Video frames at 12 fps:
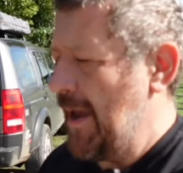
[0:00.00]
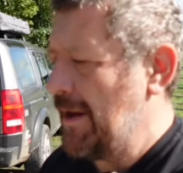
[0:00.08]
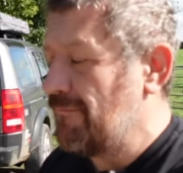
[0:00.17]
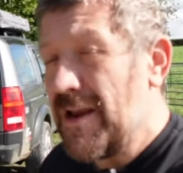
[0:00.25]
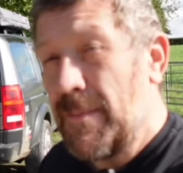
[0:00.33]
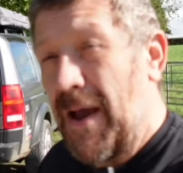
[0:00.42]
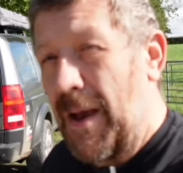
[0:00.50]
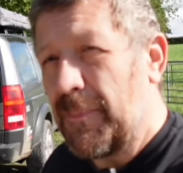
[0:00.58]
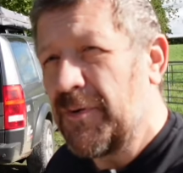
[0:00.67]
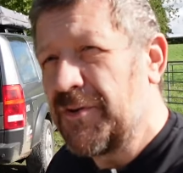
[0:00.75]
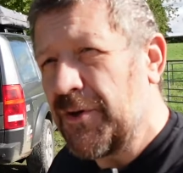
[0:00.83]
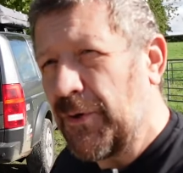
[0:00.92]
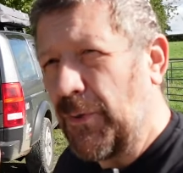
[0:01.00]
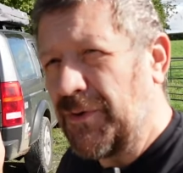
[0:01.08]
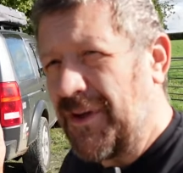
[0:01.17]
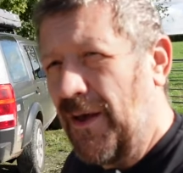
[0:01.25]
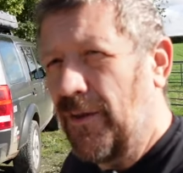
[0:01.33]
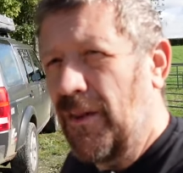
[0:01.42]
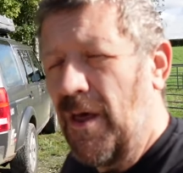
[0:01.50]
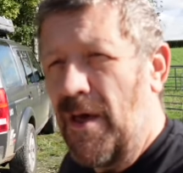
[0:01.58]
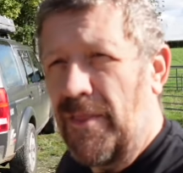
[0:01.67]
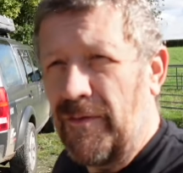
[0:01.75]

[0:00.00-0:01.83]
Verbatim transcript: a remap to tell